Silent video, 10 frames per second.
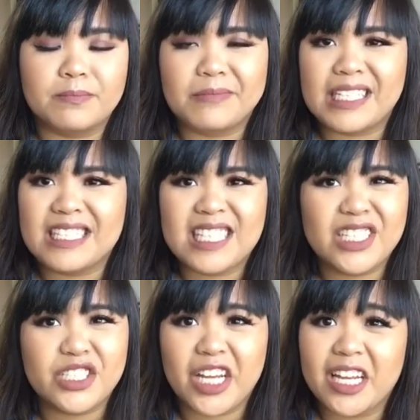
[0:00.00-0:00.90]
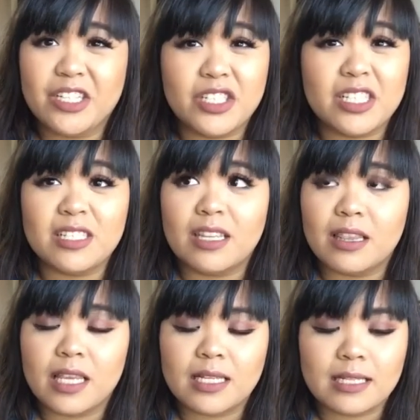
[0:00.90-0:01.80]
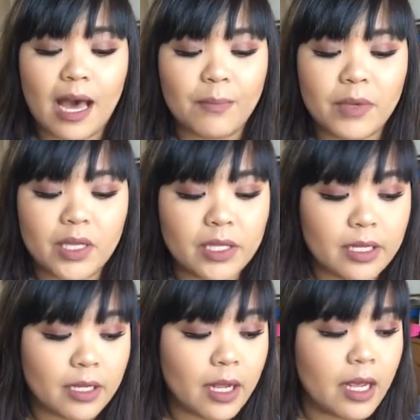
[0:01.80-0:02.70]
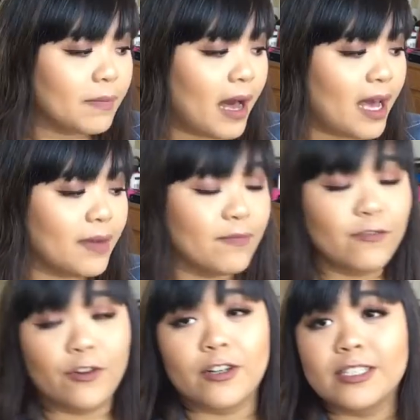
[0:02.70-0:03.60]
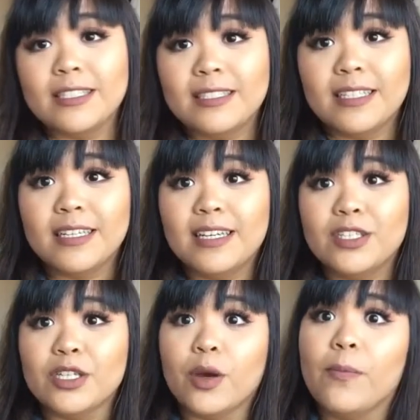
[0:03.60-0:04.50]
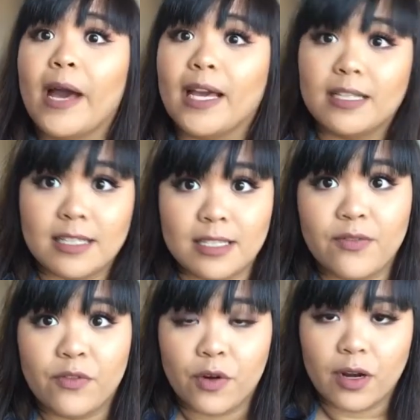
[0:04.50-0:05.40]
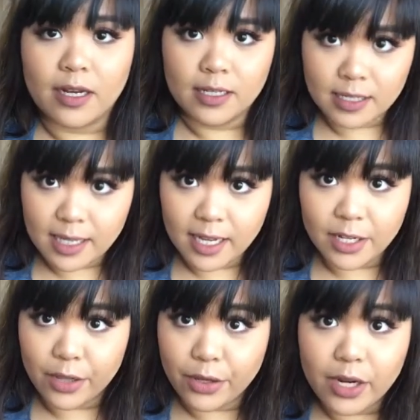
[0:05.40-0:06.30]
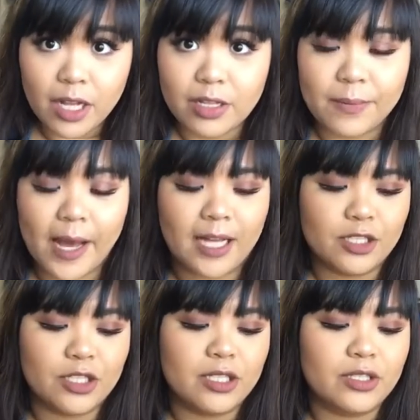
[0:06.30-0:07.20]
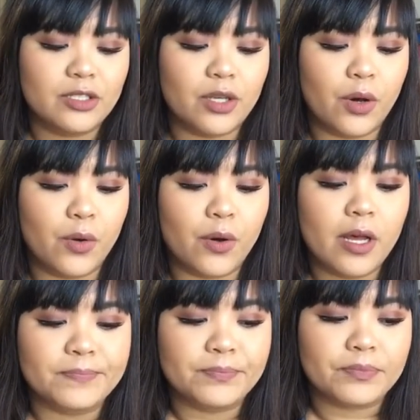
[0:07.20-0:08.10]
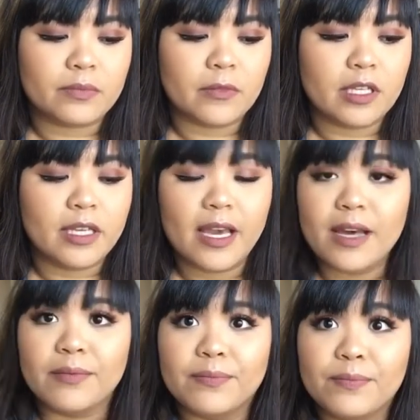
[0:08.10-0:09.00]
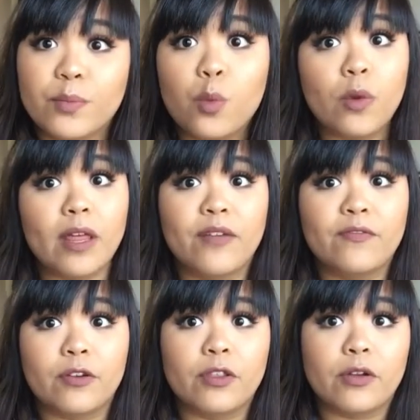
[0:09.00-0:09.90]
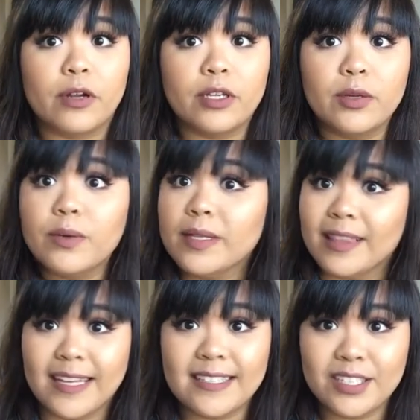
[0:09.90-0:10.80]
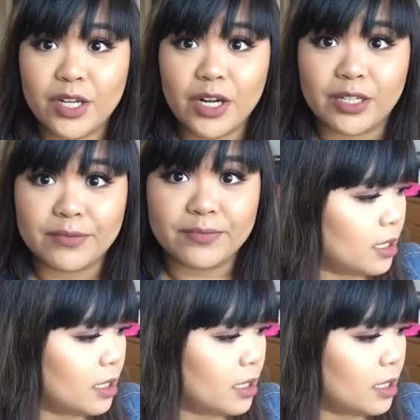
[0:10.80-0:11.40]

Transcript: my skin changes and things happen and I am forced to go back into Sephora to get another color match. So yeah, without further ado, let's start.